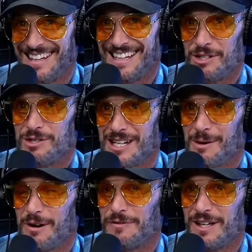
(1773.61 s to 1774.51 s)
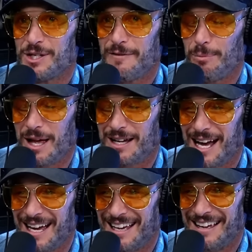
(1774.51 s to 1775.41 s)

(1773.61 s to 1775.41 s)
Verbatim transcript: She's like, I'm going to flinch. I have a black eye. That is